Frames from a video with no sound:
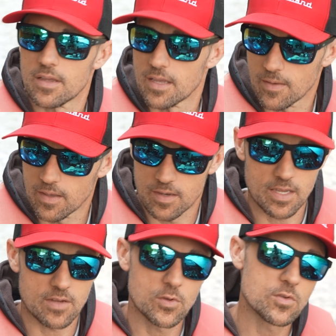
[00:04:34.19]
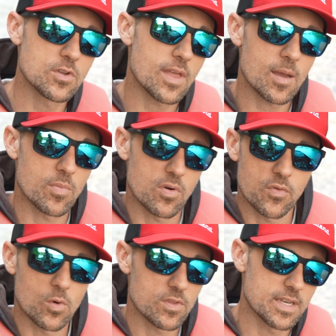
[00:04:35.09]
And if you do that
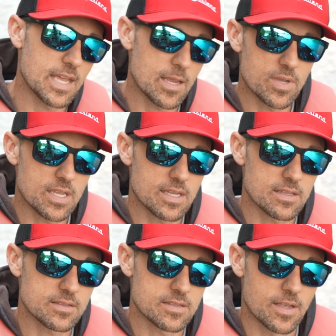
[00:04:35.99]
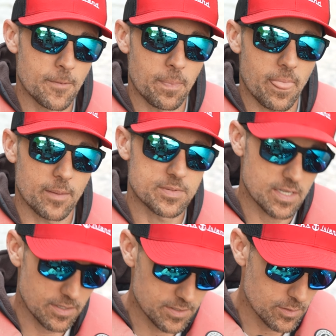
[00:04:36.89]
before the day begins, I'm
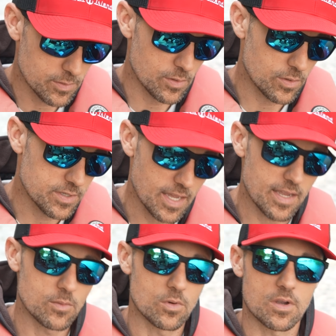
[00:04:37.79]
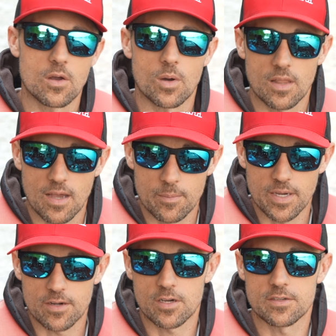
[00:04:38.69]
telling you, your day will go a lot
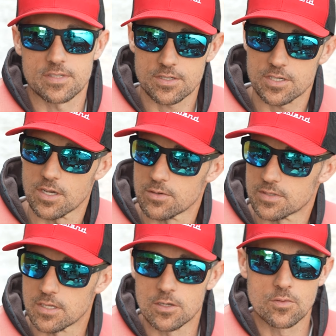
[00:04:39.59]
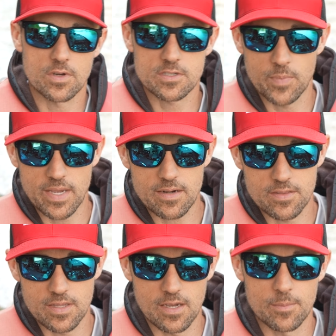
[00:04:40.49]
better, because it shows that you respect
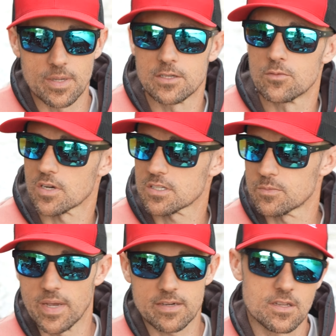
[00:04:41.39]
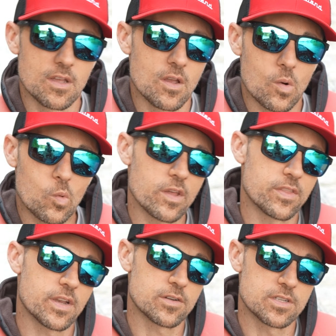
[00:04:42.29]
them and you respect what
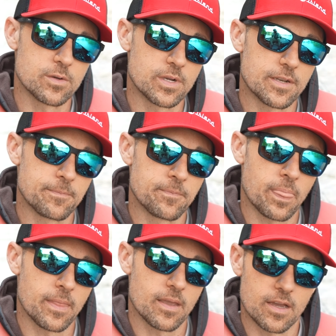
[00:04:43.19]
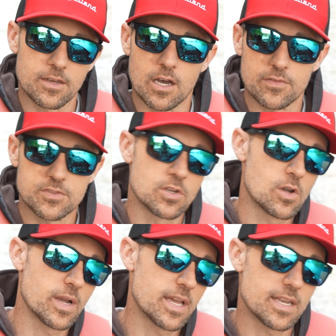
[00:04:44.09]
they're doing enough to
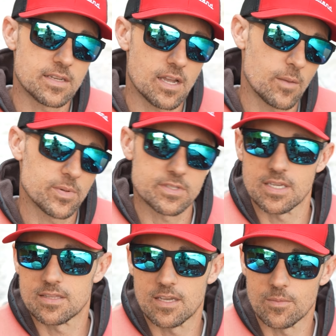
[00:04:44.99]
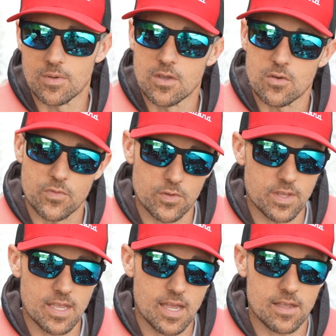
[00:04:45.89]
go ahead and compensate them for the
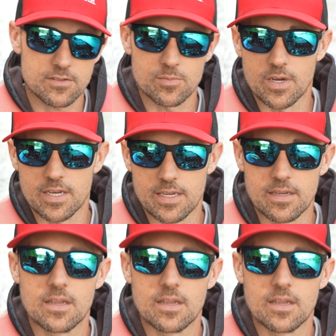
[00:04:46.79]
gas money